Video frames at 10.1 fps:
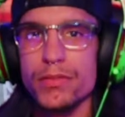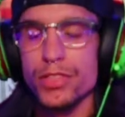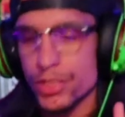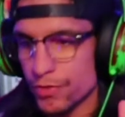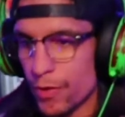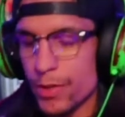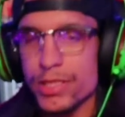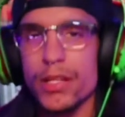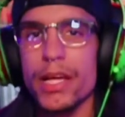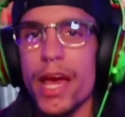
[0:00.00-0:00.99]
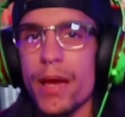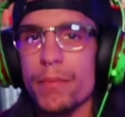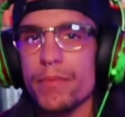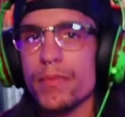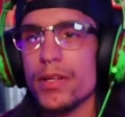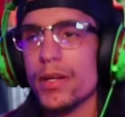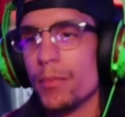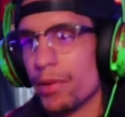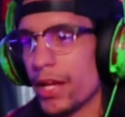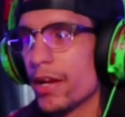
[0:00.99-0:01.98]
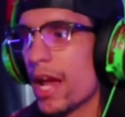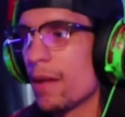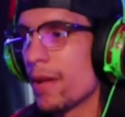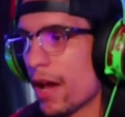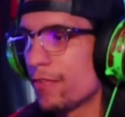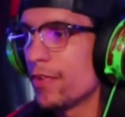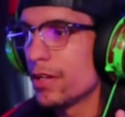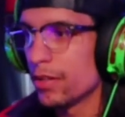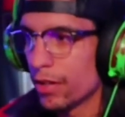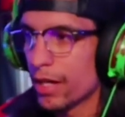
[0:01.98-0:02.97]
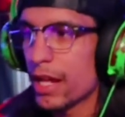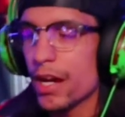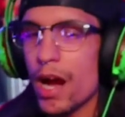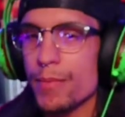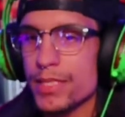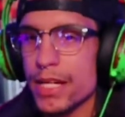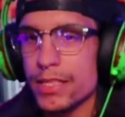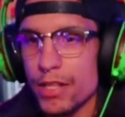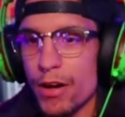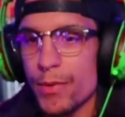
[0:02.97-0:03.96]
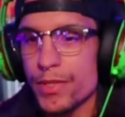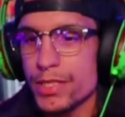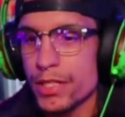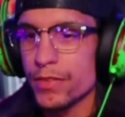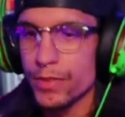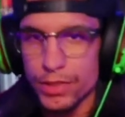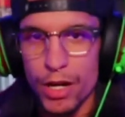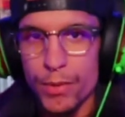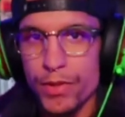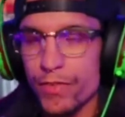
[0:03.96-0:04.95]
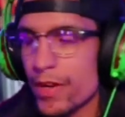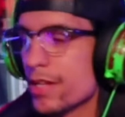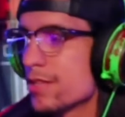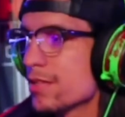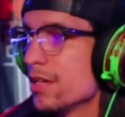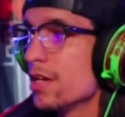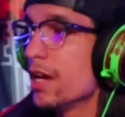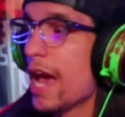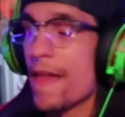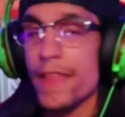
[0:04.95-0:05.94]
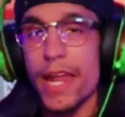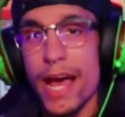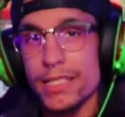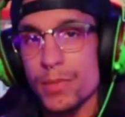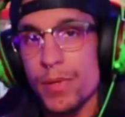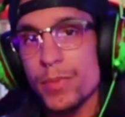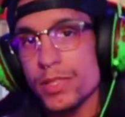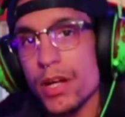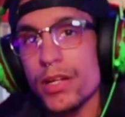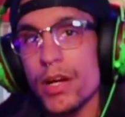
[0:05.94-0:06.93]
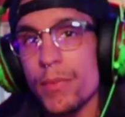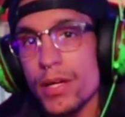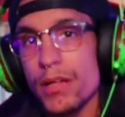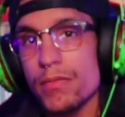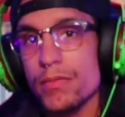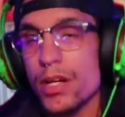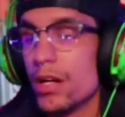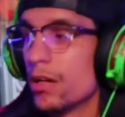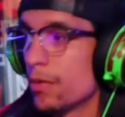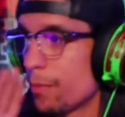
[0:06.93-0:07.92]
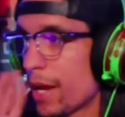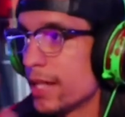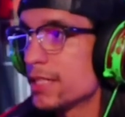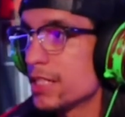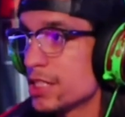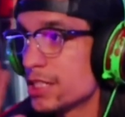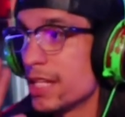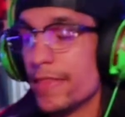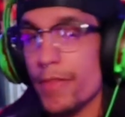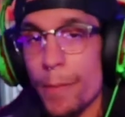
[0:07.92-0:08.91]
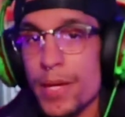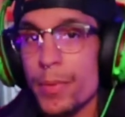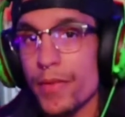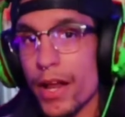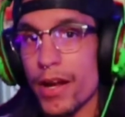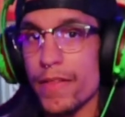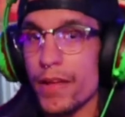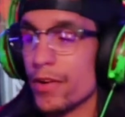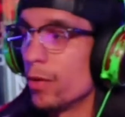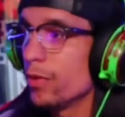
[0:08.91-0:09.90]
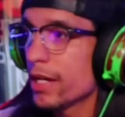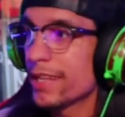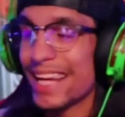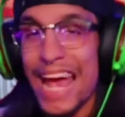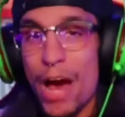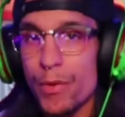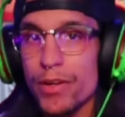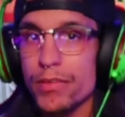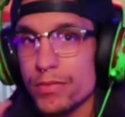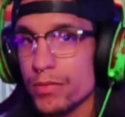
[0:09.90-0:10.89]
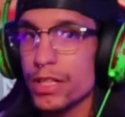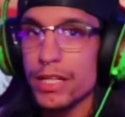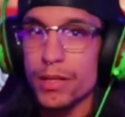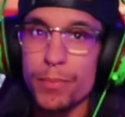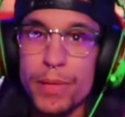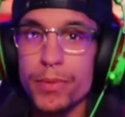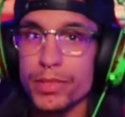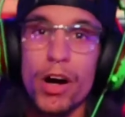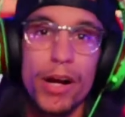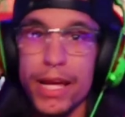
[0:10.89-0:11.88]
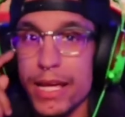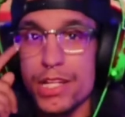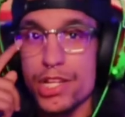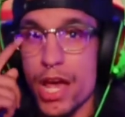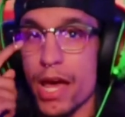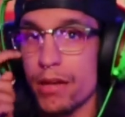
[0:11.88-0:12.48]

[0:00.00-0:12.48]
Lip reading: Just focus on the game, play your game and have fun, learn how to commentate and talk with yourself or talk with your friends. And then as the people start to come in, pay attention to the people that are in there. Don't look at the counter, look at the people talking in chat.